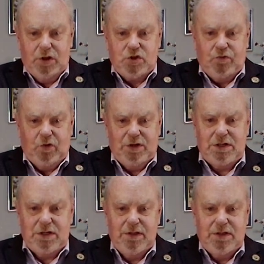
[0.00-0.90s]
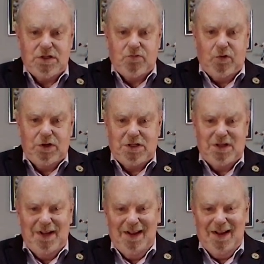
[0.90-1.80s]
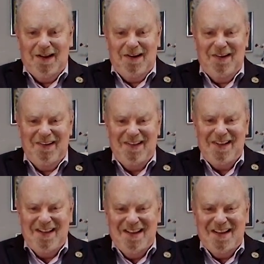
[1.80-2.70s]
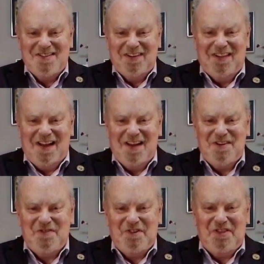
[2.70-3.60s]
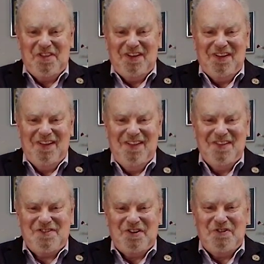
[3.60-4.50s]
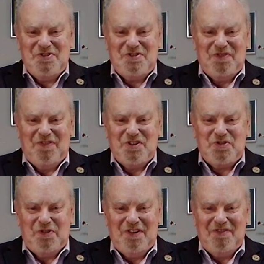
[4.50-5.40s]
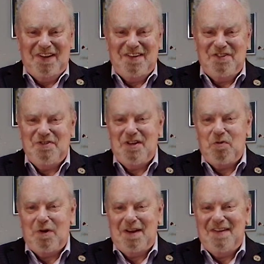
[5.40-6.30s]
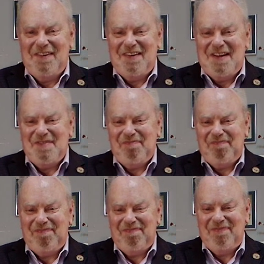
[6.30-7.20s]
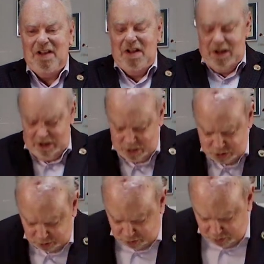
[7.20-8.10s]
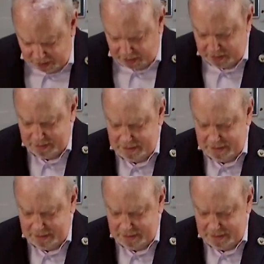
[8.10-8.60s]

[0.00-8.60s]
foot is aligned with the toes of this one, if I can do that right. Okay, so do that.